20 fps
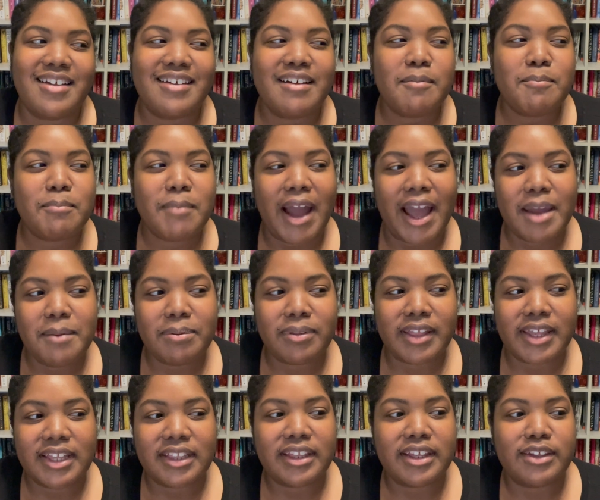My
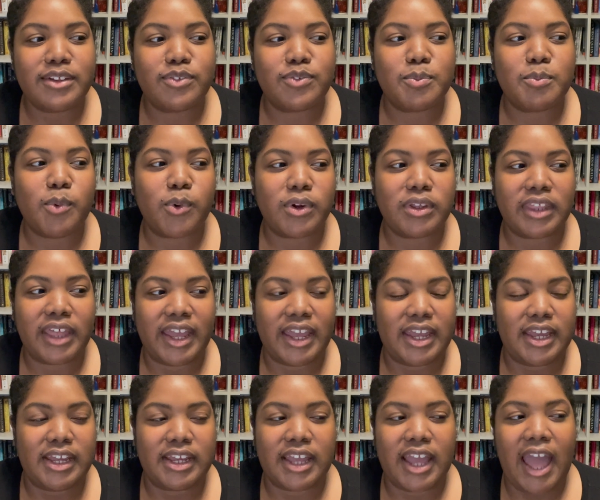playlists more
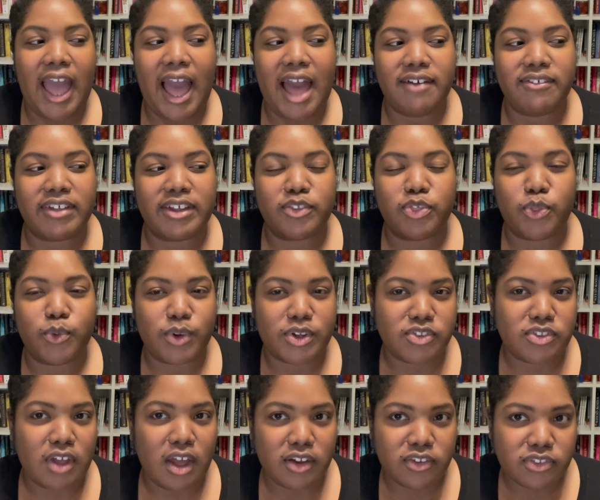like have like three
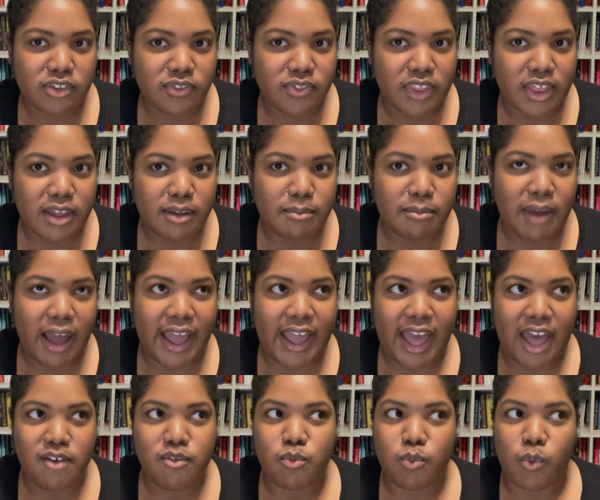songs on them. I
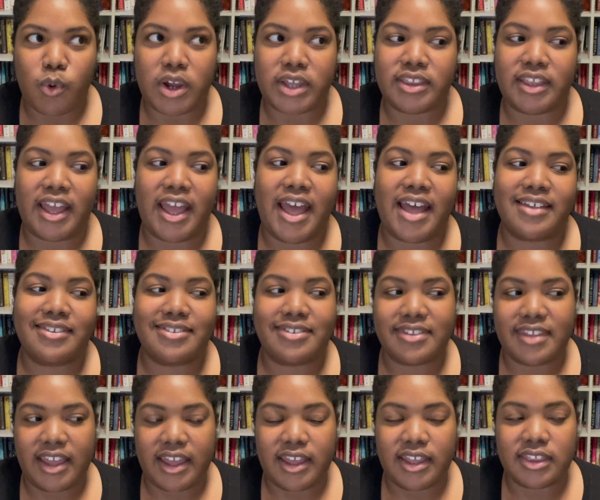have one that has
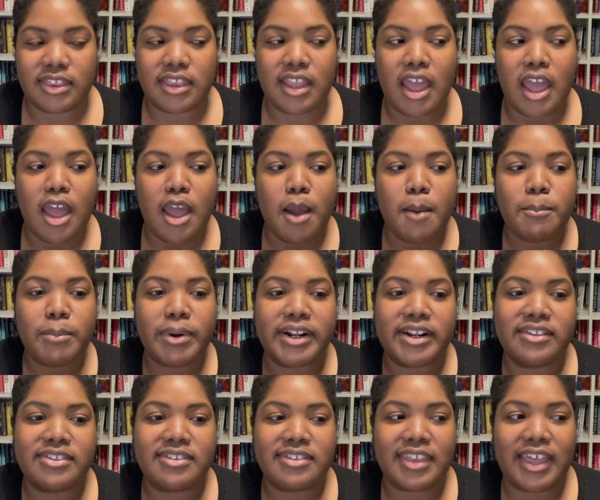10, but
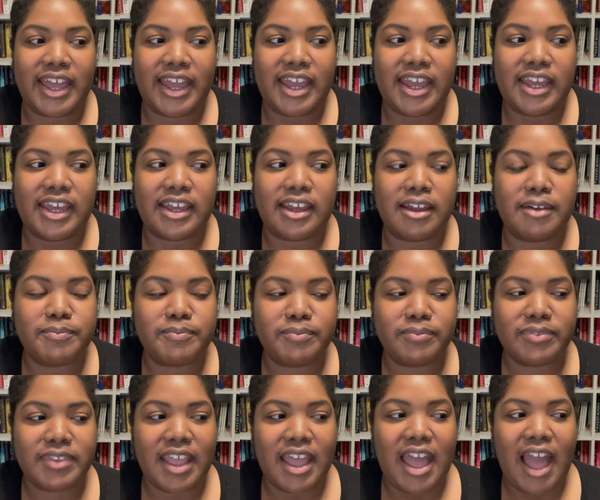it's like
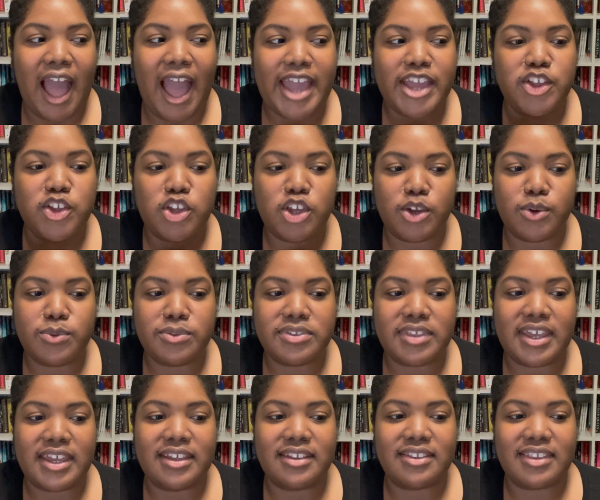I use
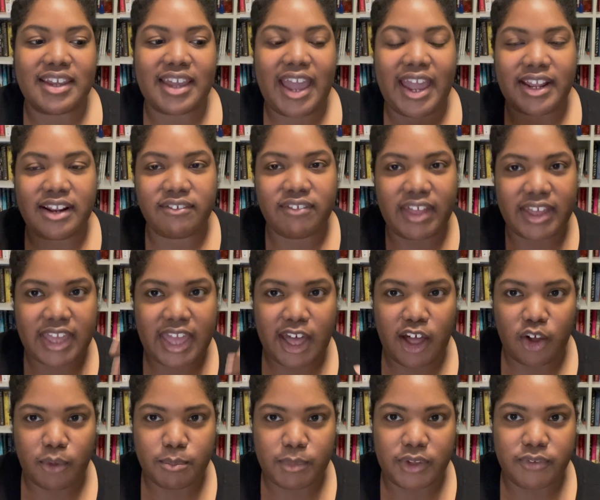it to kind of like
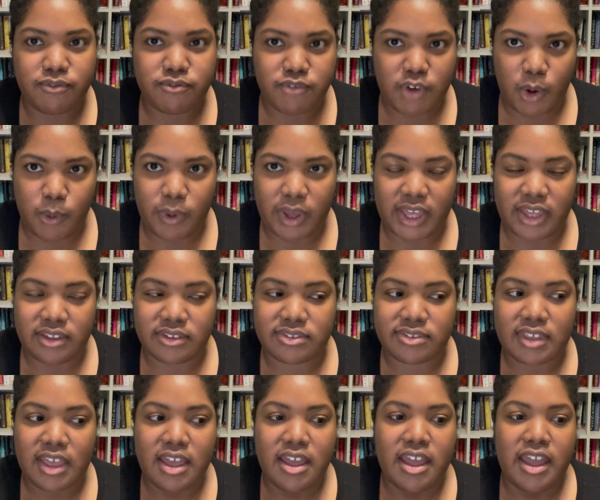help me focus
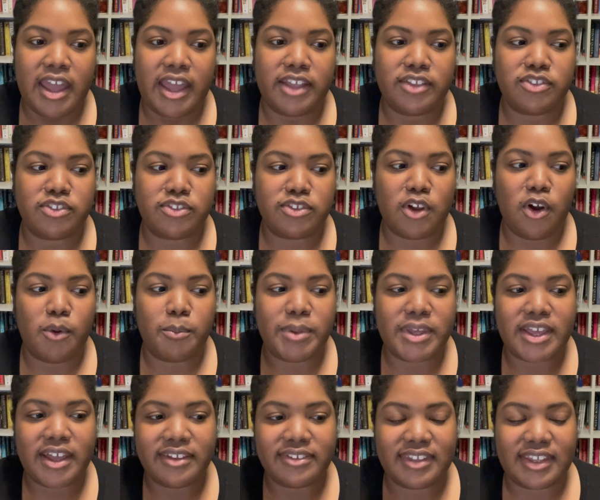and so
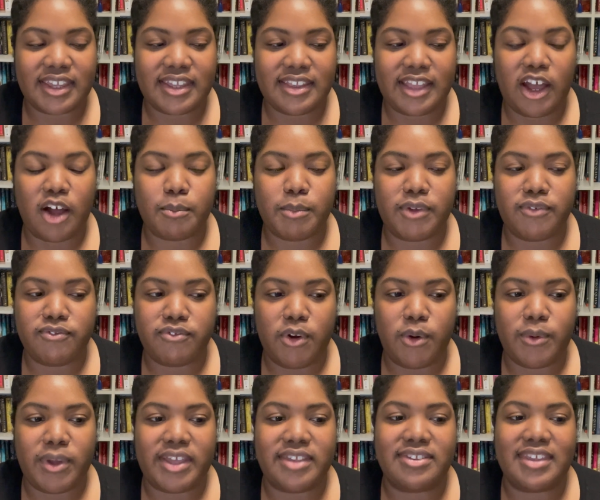because it can help me
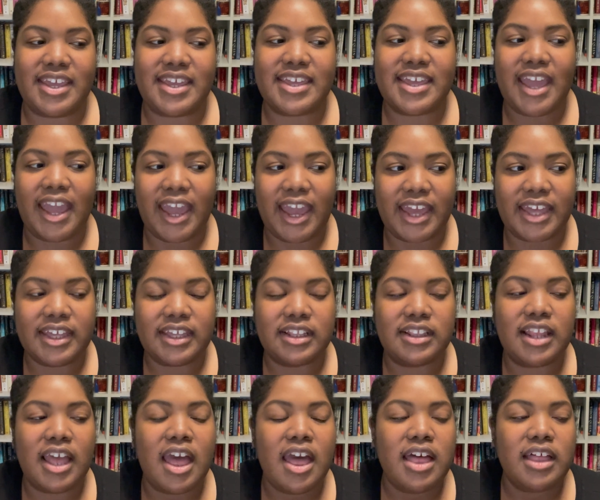focus, it
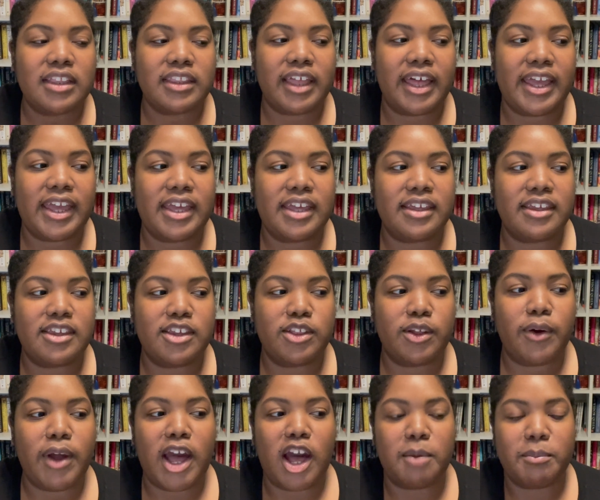can like, you
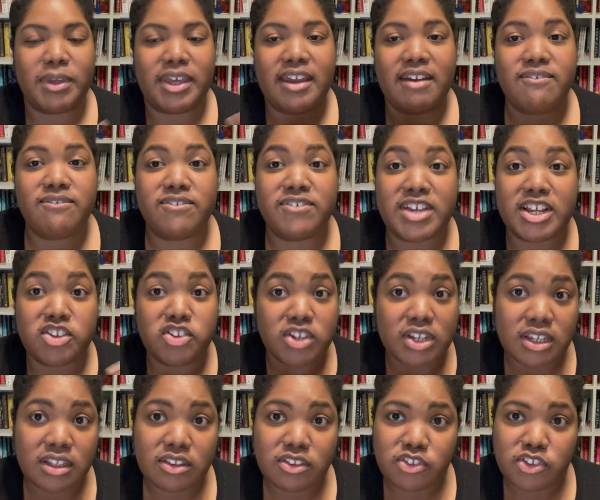know, help me
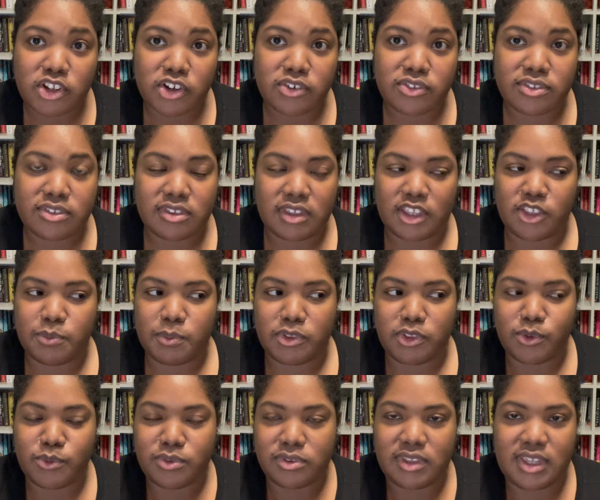envision certain scenes, but
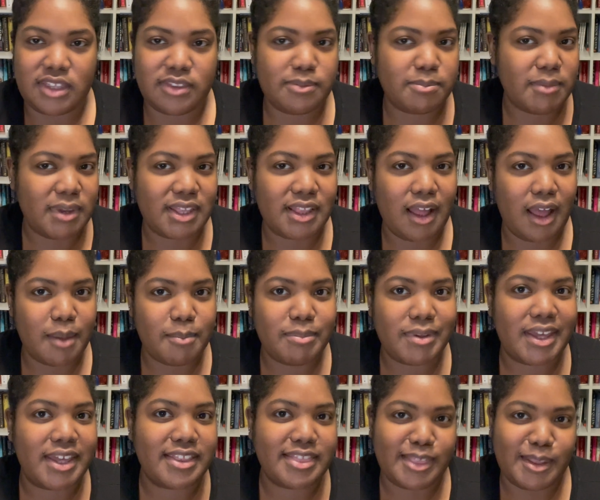those scenes may not
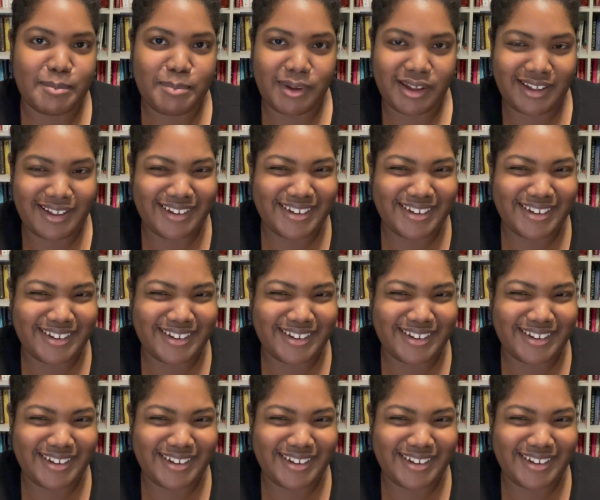be in the book.